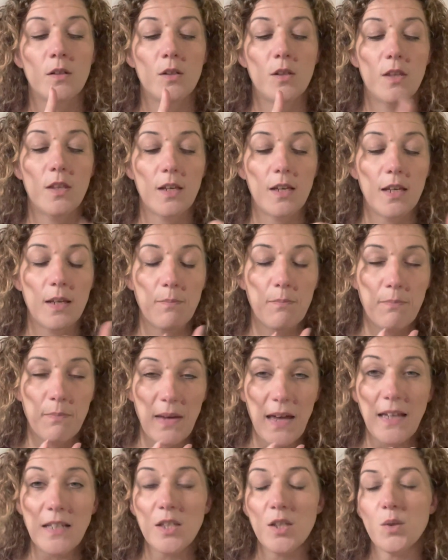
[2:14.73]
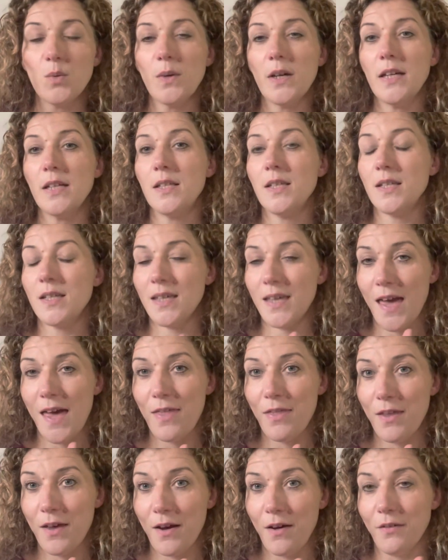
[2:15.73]
The best way to
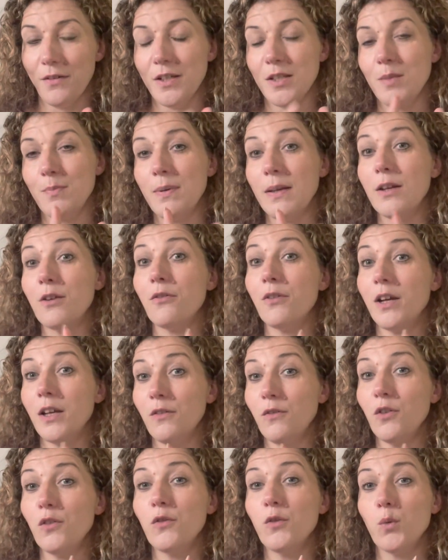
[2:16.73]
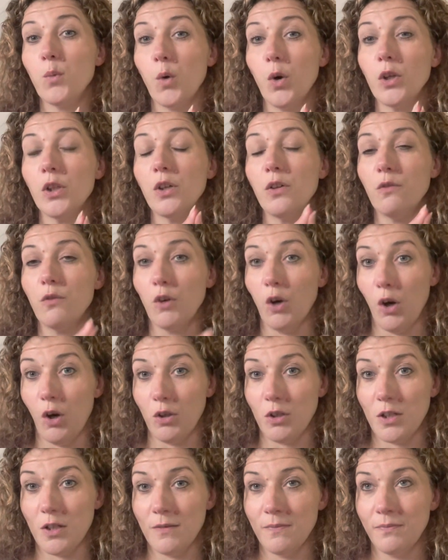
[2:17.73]
get there is be grateful for what you've
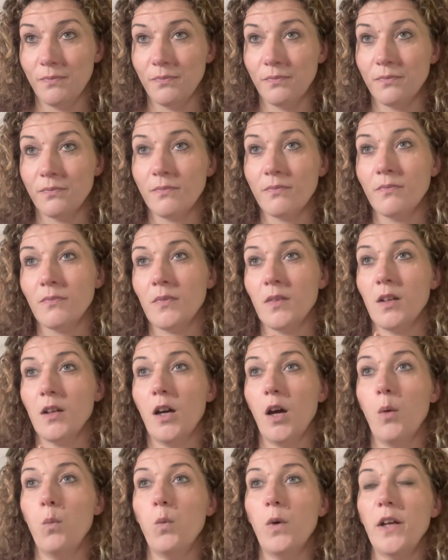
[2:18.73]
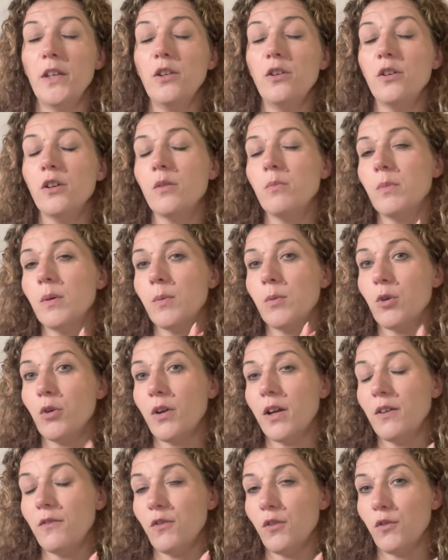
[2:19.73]
got. And when you can be
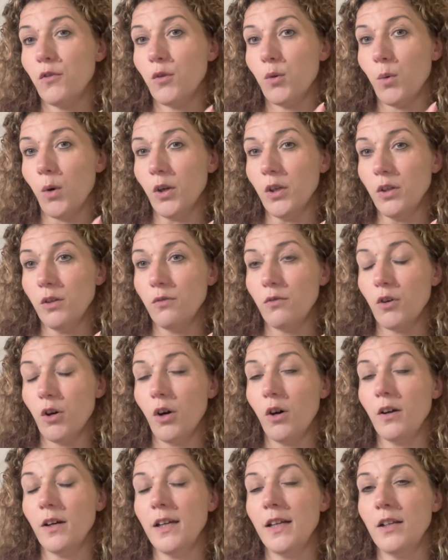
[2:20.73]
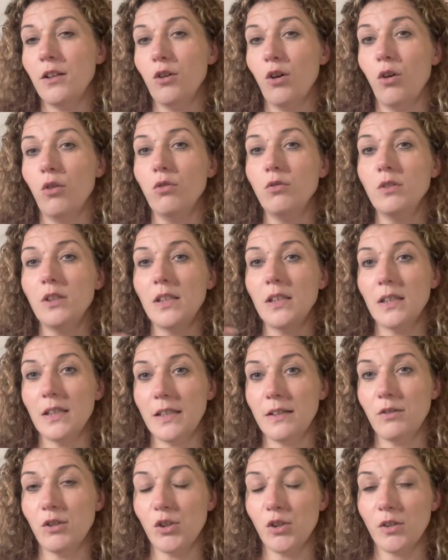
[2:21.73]
grateful for what you've got, it not only
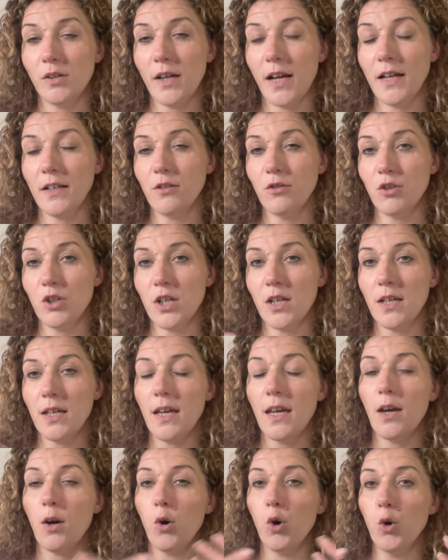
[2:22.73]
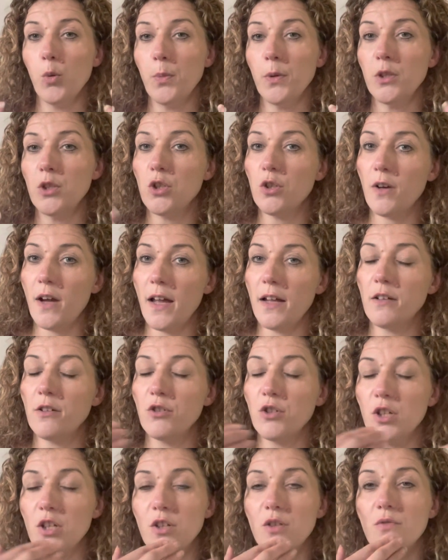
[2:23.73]
lifts your energy, it opens your
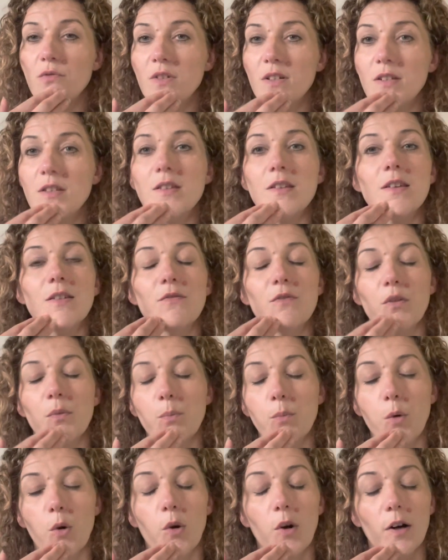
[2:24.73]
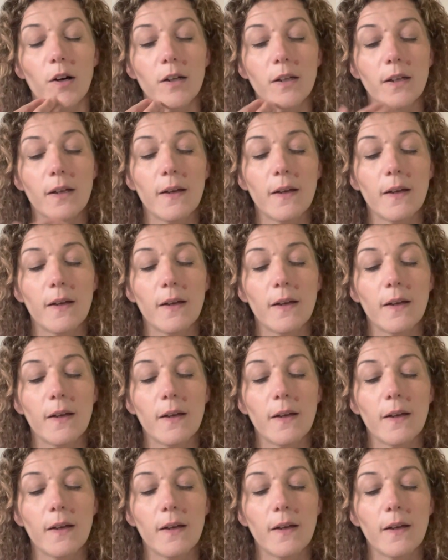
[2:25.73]
energy to receive more.